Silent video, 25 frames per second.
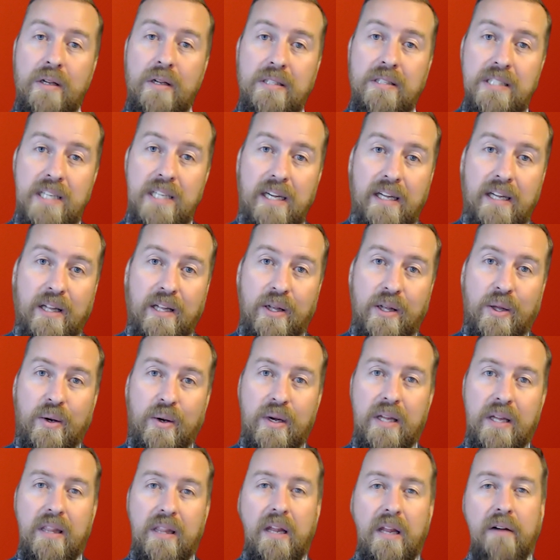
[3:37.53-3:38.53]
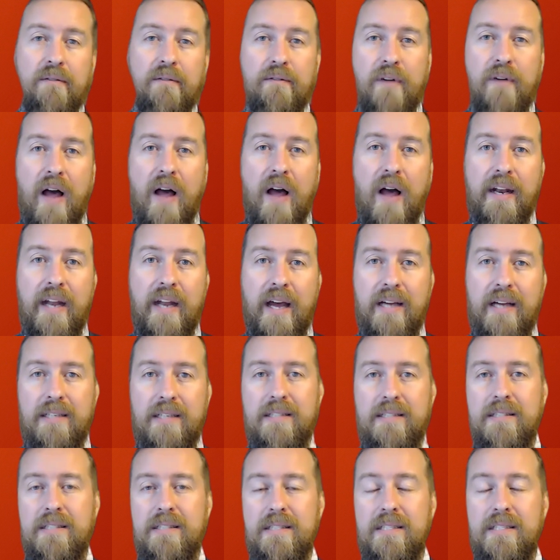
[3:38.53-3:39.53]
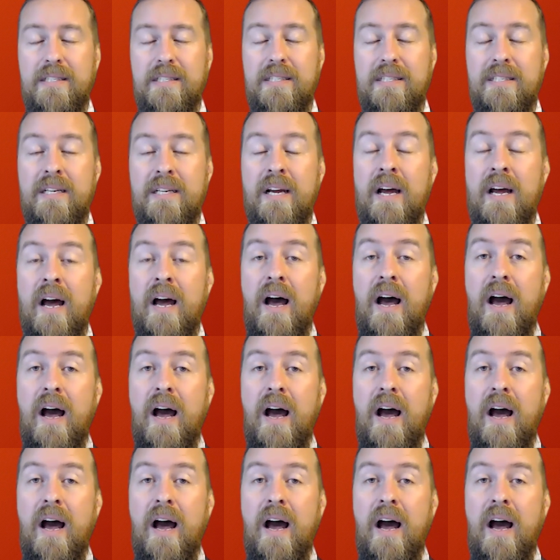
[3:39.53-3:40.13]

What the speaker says: Take a look at their finances.